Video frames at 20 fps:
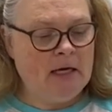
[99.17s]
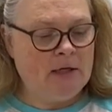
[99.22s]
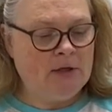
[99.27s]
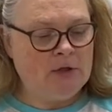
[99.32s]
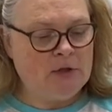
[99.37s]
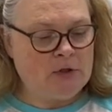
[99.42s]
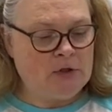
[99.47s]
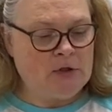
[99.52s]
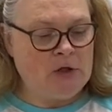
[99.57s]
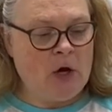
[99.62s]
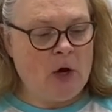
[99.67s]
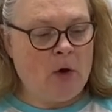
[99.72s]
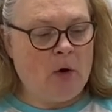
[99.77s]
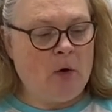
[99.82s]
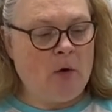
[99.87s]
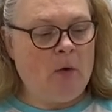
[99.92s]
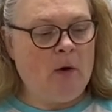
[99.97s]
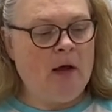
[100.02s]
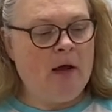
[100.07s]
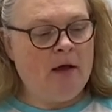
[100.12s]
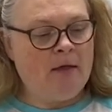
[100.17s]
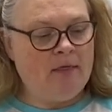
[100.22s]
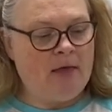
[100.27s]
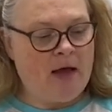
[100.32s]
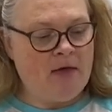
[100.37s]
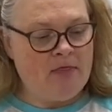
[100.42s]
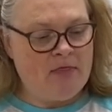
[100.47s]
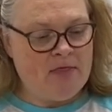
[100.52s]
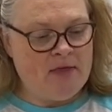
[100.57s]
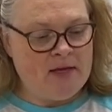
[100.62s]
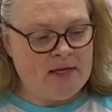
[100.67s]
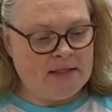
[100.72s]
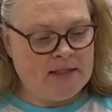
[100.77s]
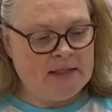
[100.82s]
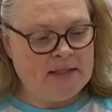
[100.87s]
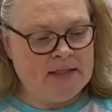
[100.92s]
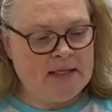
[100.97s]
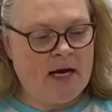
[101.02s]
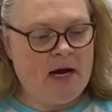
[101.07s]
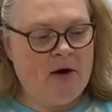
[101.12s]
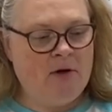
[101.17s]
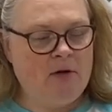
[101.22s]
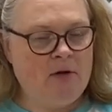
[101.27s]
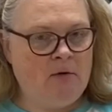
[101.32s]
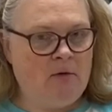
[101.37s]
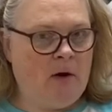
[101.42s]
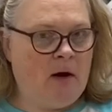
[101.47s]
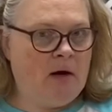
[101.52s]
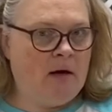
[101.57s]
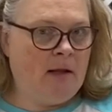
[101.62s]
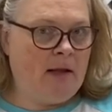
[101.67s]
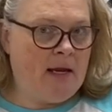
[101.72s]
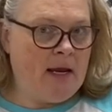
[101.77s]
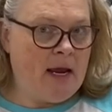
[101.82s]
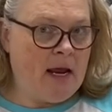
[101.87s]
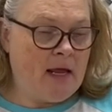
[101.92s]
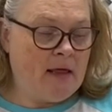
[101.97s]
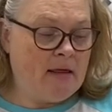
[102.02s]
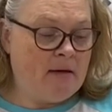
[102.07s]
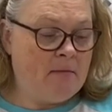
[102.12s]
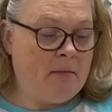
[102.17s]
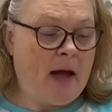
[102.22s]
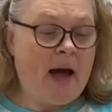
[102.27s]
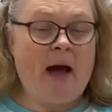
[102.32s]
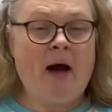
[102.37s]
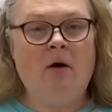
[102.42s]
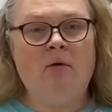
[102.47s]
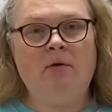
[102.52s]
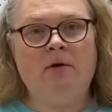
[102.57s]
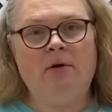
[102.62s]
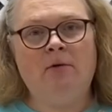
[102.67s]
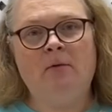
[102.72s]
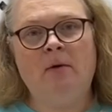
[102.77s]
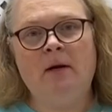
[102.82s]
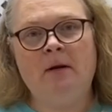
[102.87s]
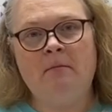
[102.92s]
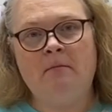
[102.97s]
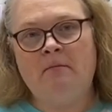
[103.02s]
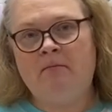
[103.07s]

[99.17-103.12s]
to sew that this is how you are laying them out. You want to,